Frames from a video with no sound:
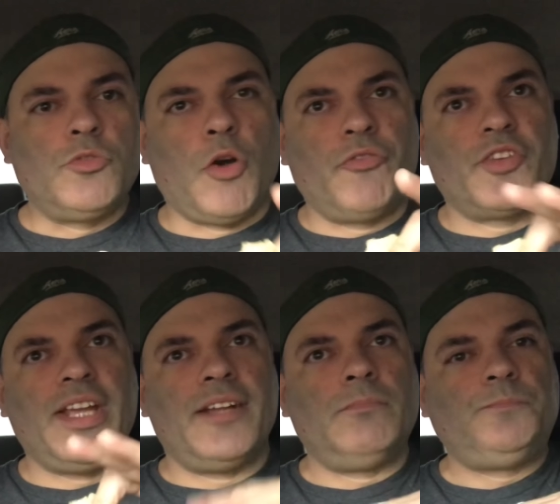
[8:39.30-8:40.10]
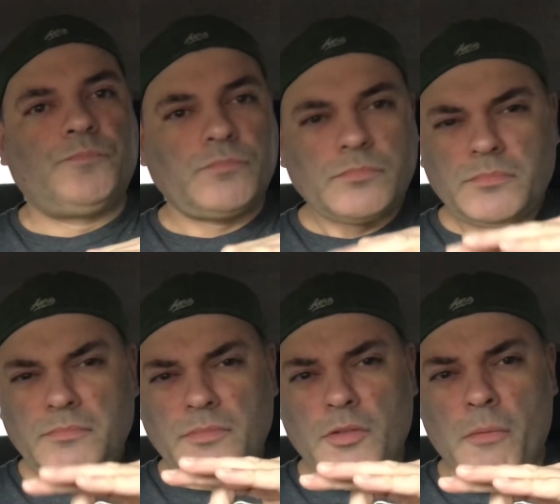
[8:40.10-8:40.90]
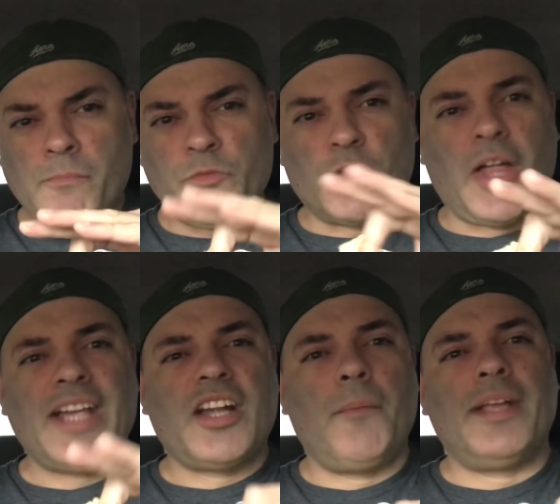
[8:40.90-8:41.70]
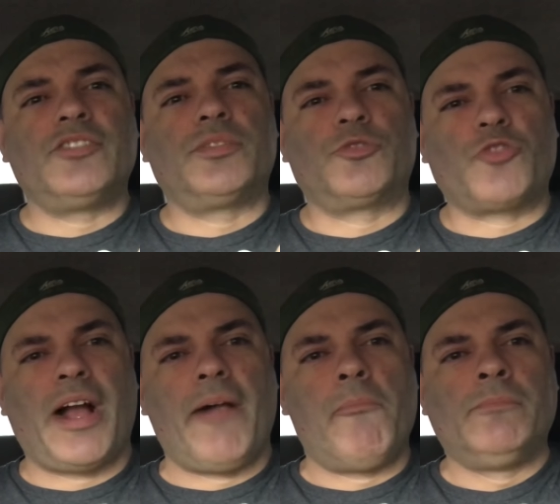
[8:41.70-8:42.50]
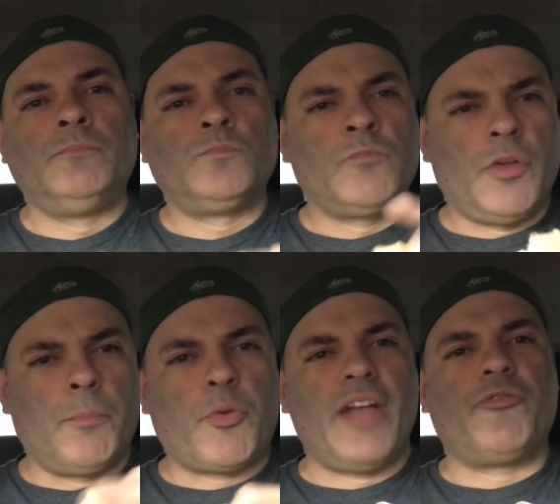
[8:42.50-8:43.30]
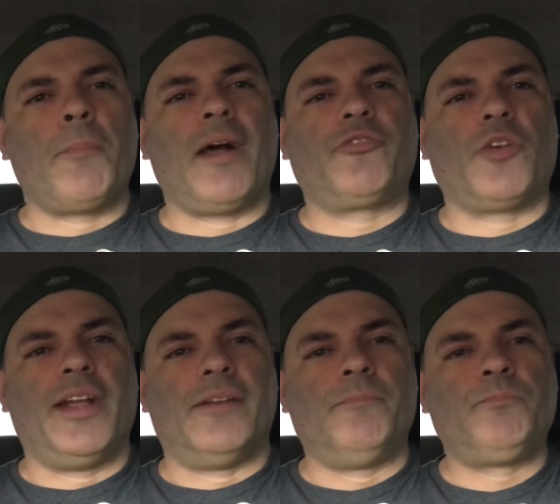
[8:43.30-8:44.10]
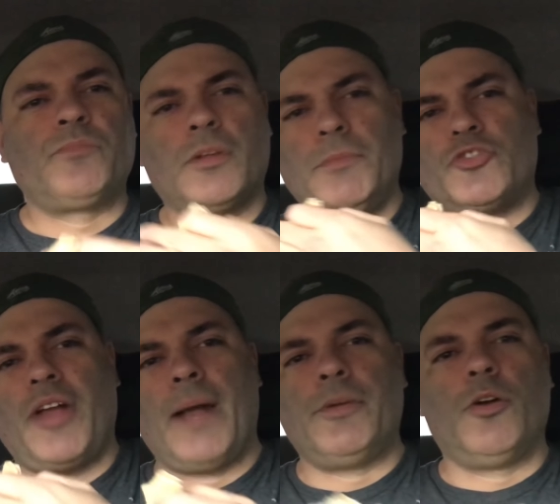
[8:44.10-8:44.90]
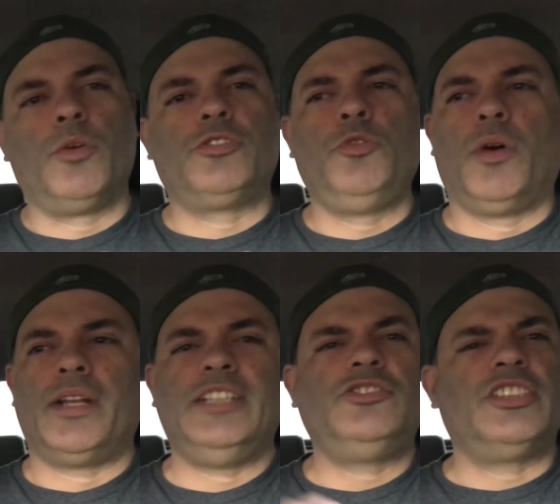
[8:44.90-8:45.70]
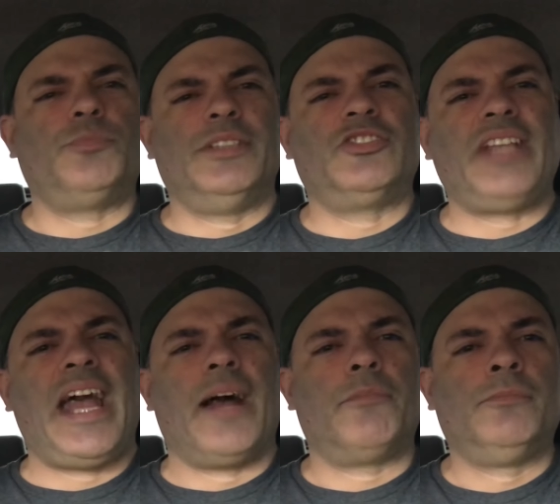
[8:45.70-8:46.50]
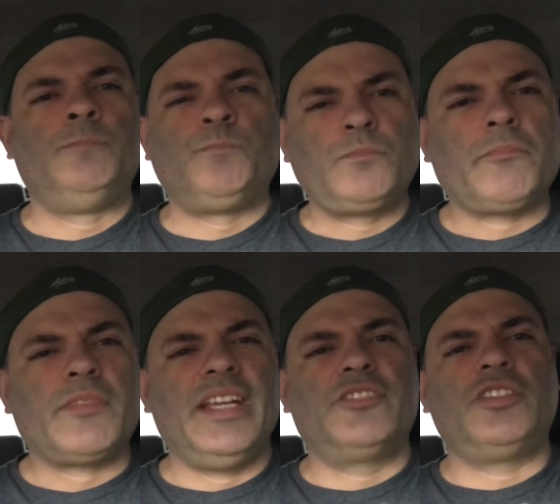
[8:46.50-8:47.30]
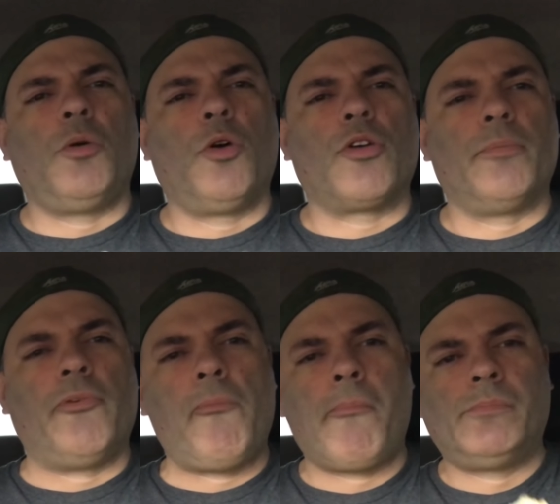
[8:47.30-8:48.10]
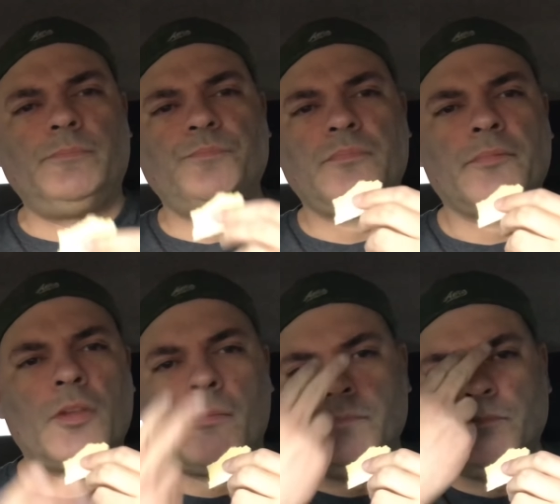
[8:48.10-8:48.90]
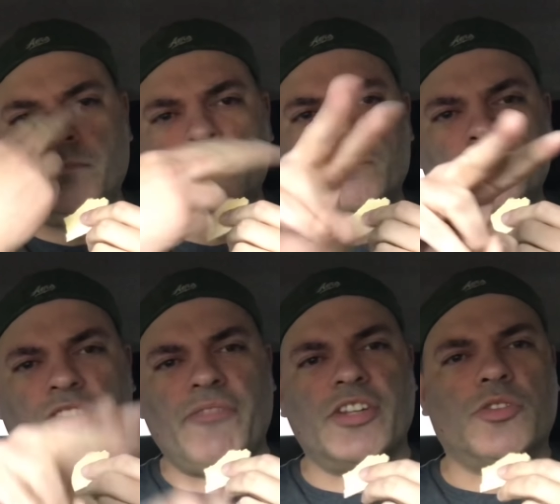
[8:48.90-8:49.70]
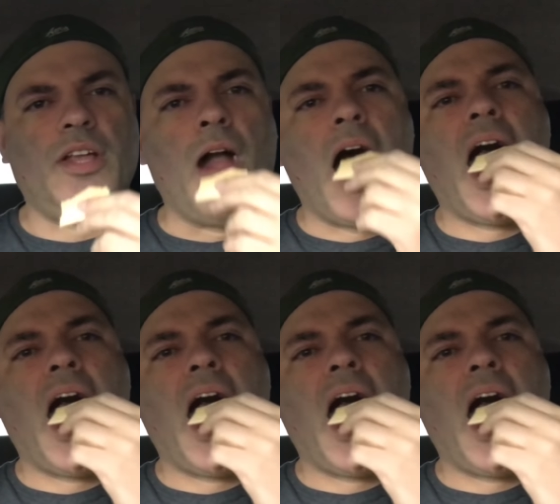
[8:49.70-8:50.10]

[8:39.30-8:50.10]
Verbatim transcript: Don't forget to like, comment, and subscribe. And pray for my friend, Mr. Happy0121. He's just been stabbed. It's so horrible. Stay vigilant.